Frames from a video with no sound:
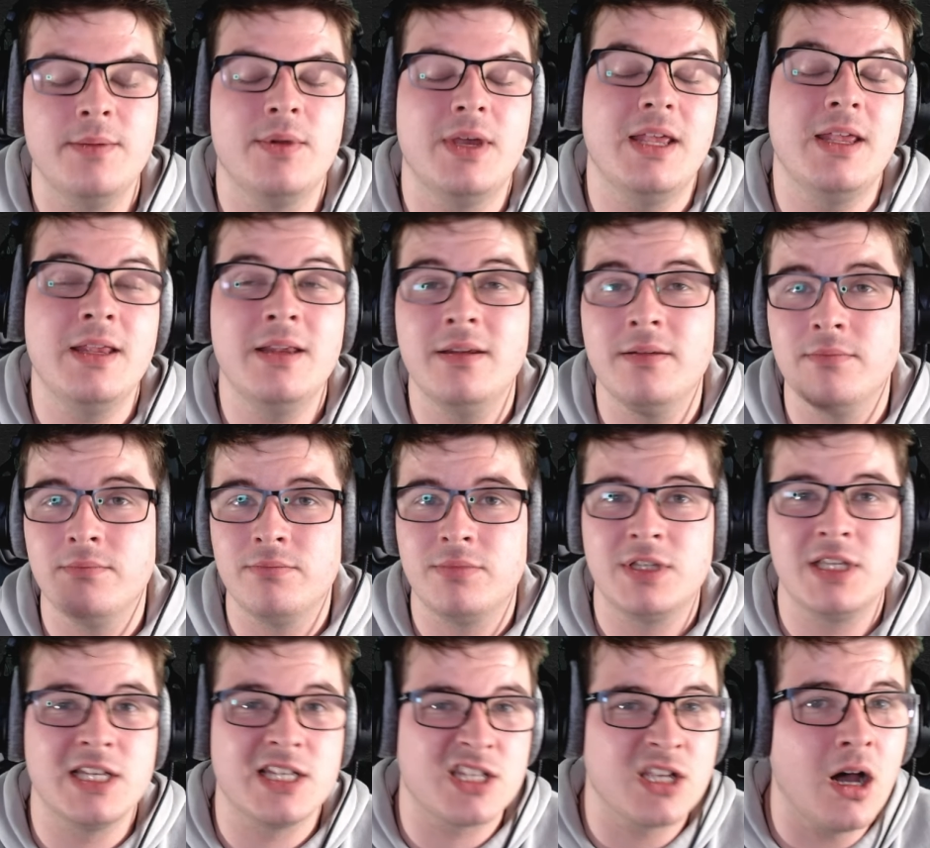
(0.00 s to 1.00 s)
in
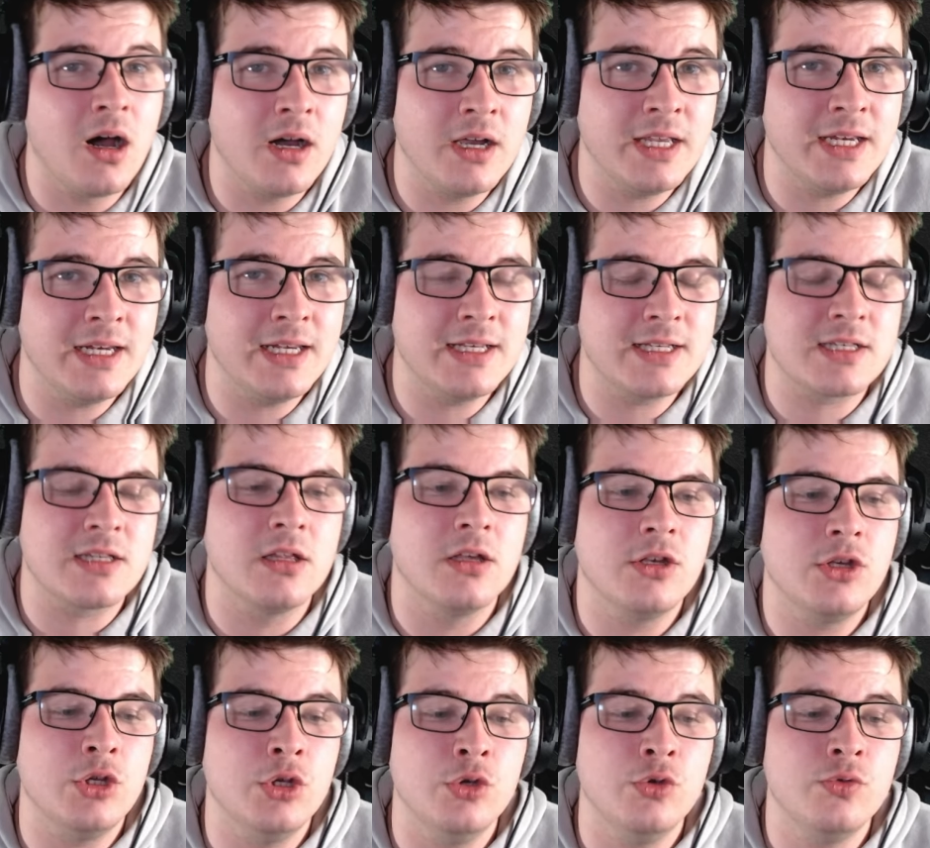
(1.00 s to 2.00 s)
design is
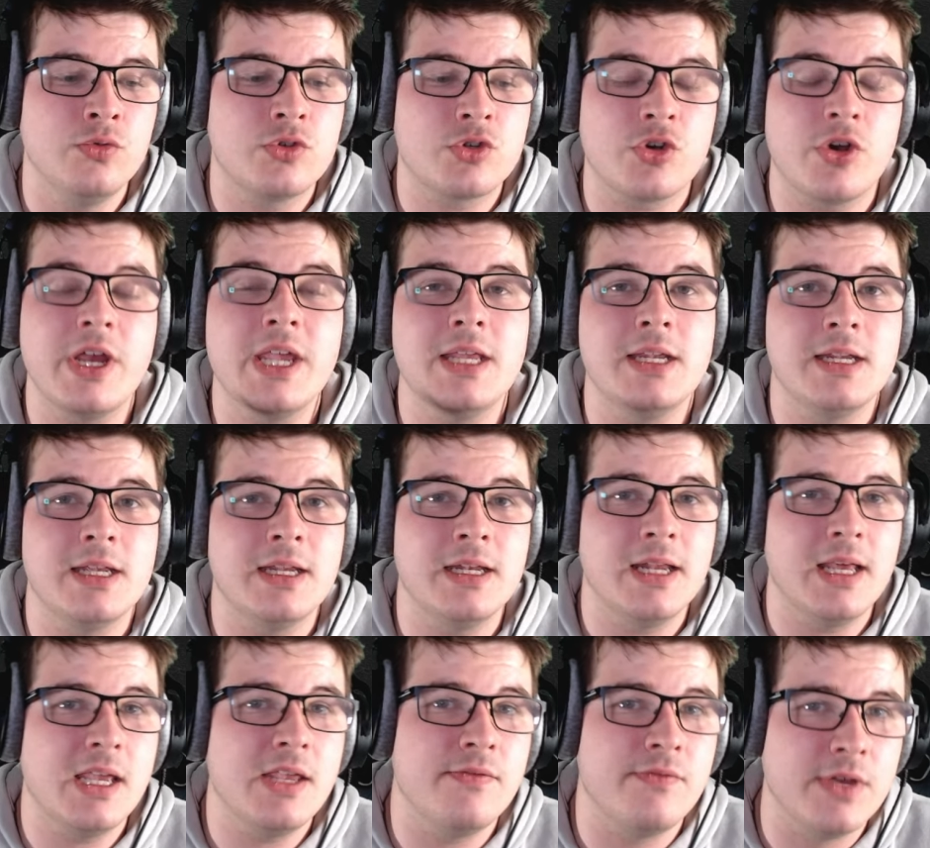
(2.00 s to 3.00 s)
that you trade in
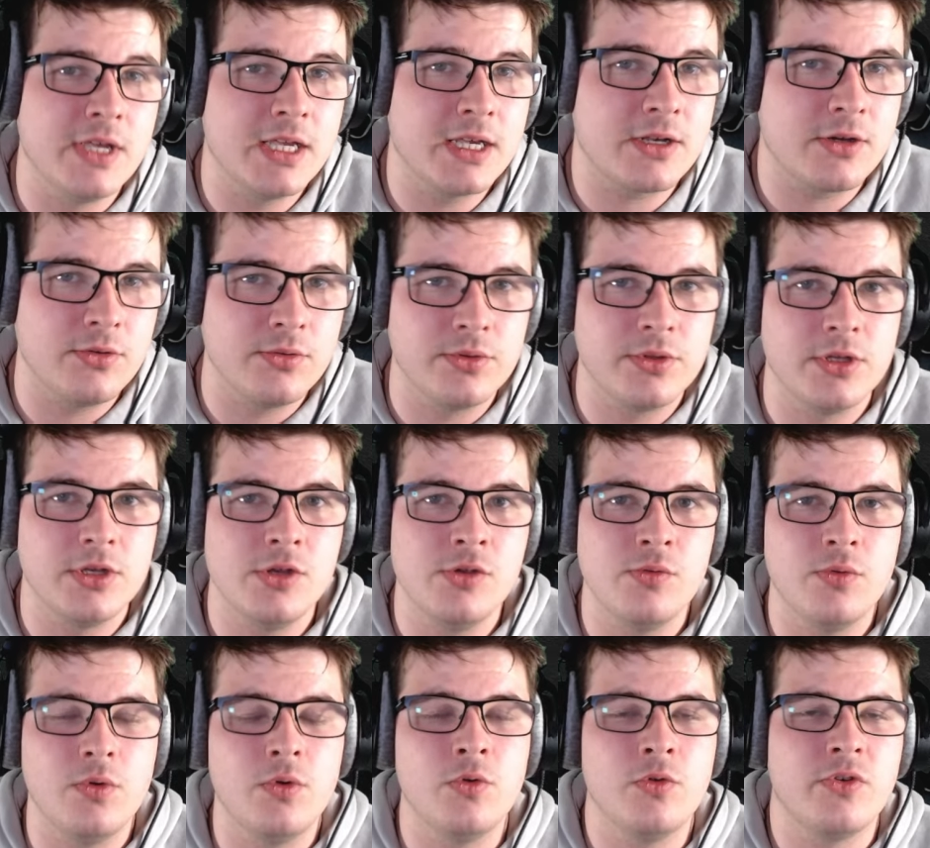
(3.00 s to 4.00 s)
a vehicle that
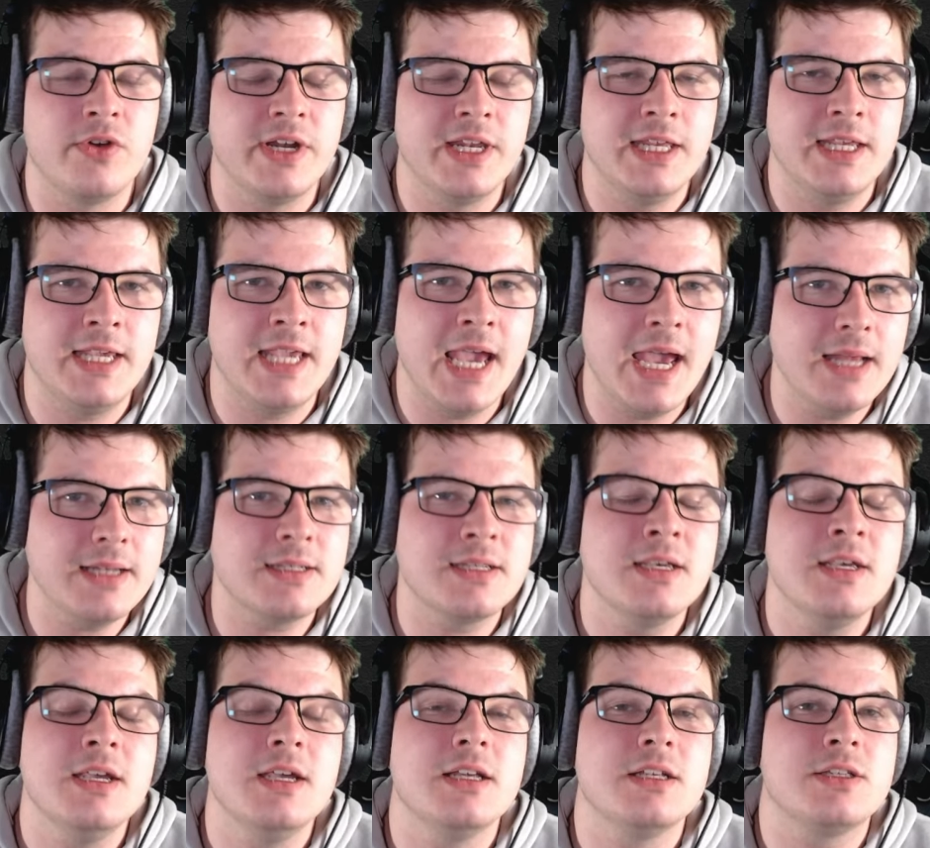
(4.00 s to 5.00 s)
you already get
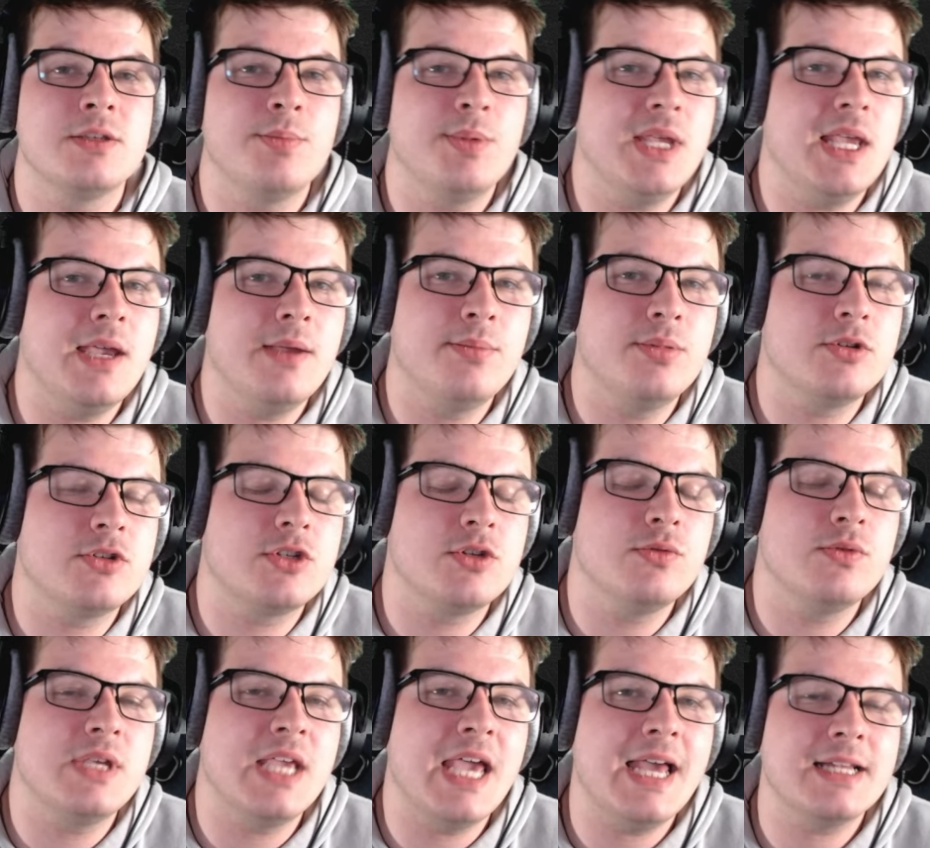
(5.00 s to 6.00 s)
to be able to
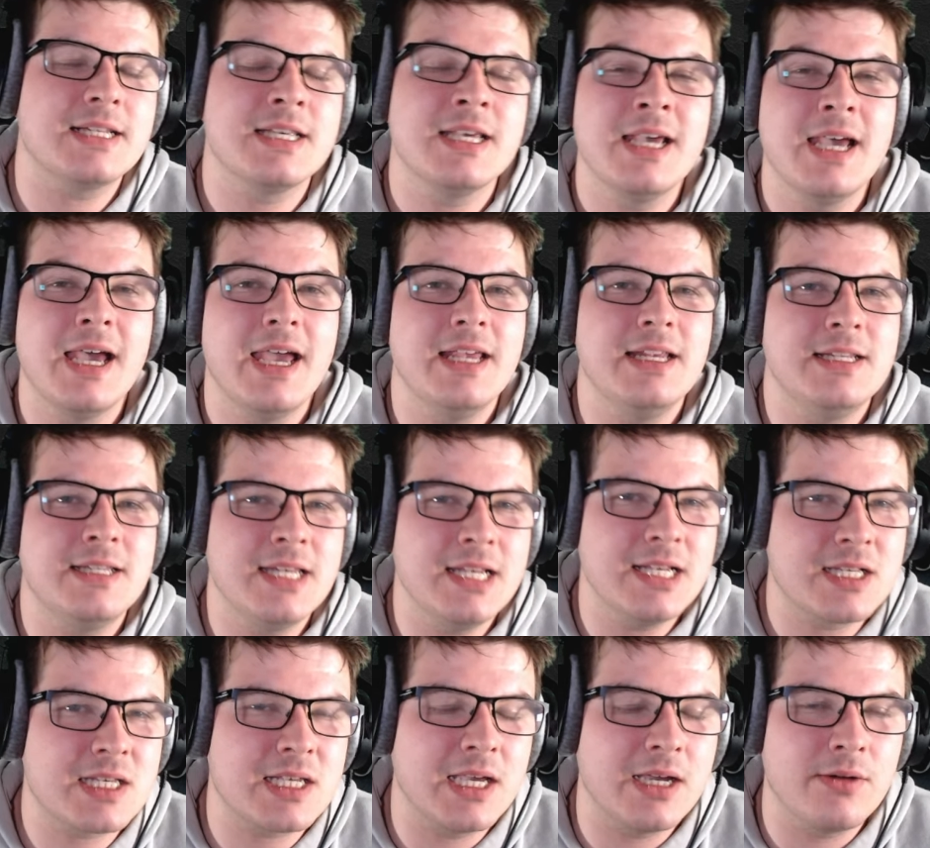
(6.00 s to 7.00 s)
get a
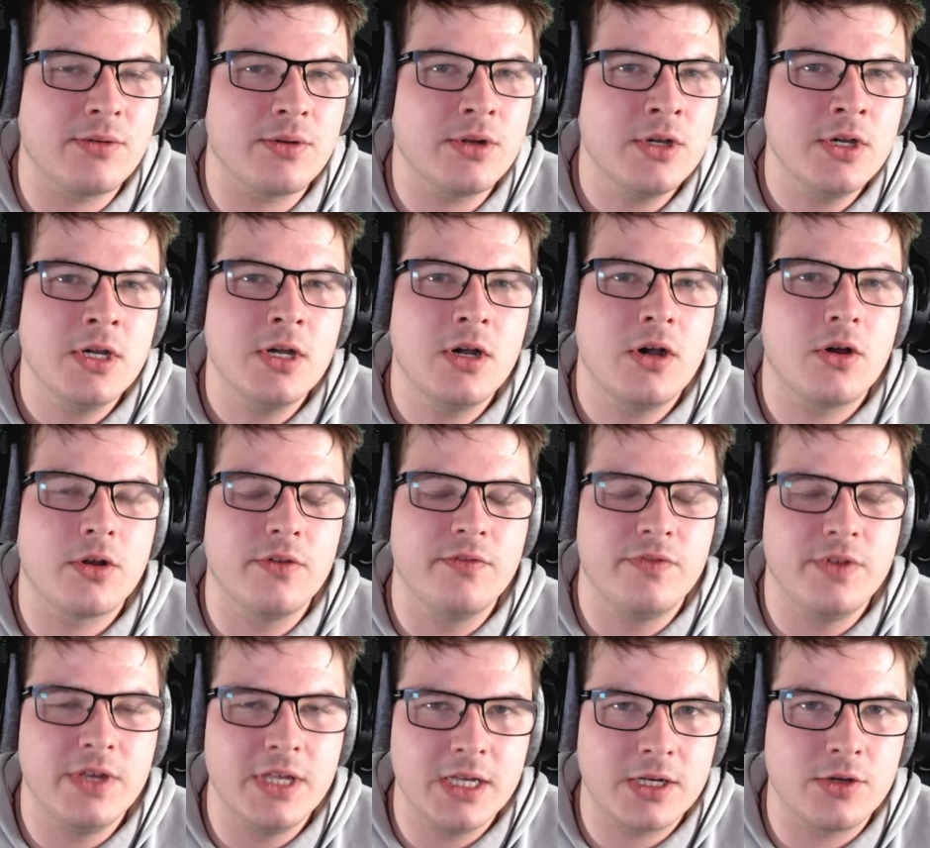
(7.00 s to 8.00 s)
discount on a
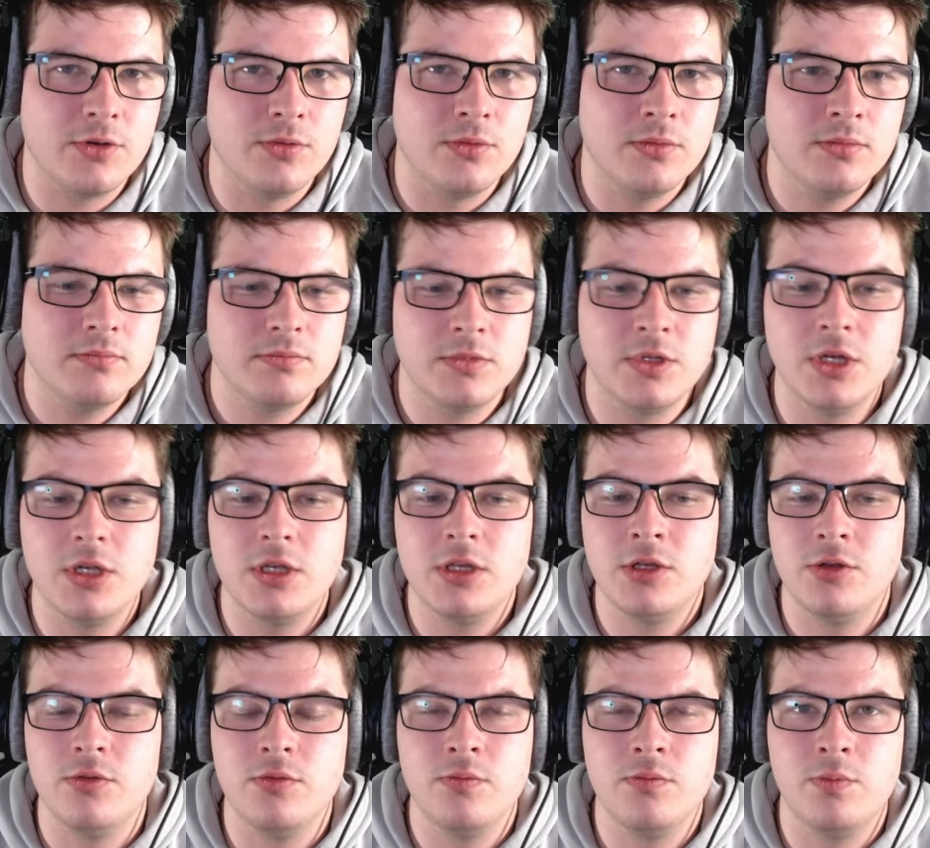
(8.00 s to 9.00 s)
vehicle that
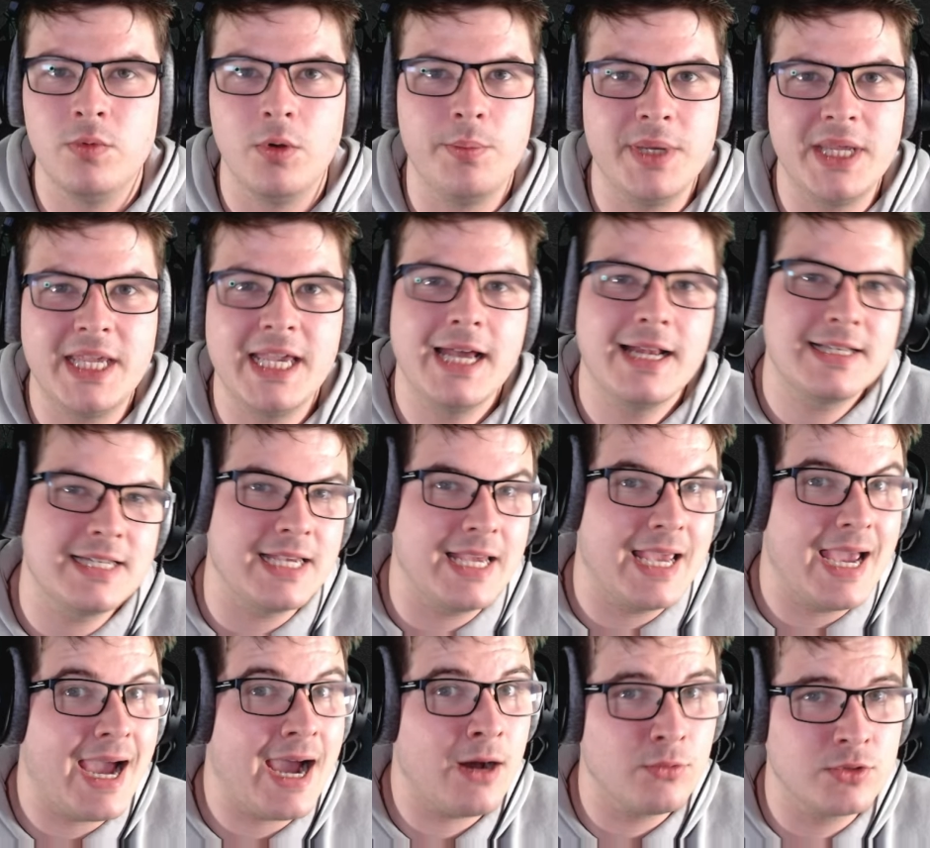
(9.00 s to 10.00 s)
you will be
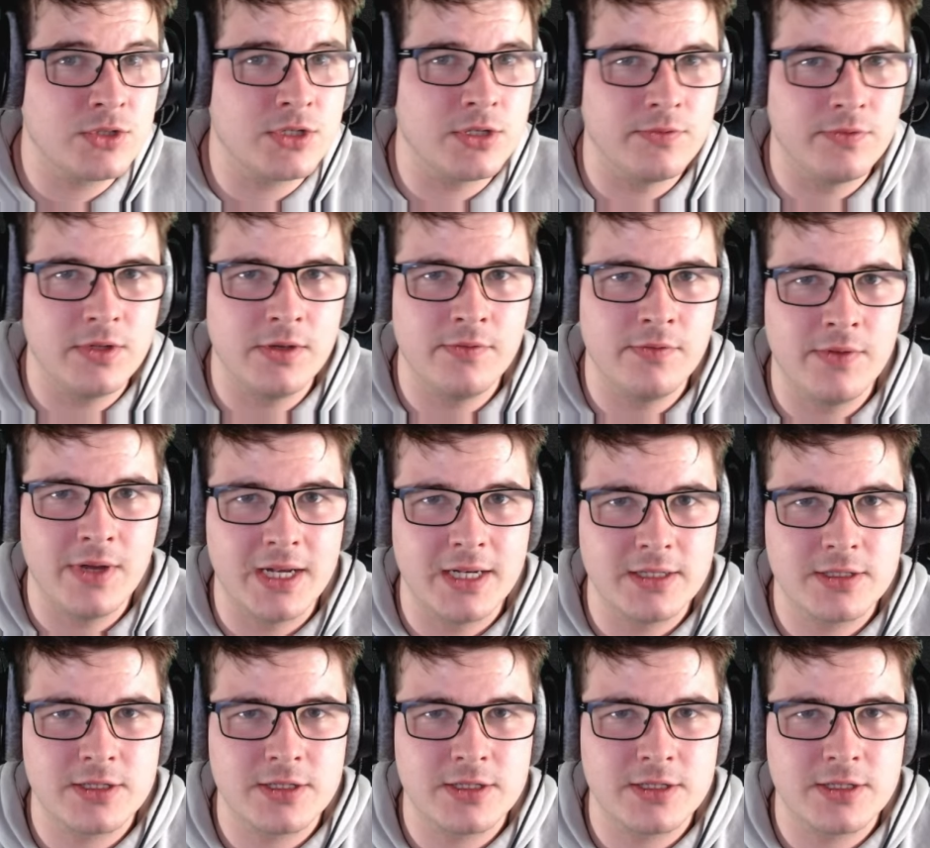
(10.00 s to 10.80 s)
getting out of the event.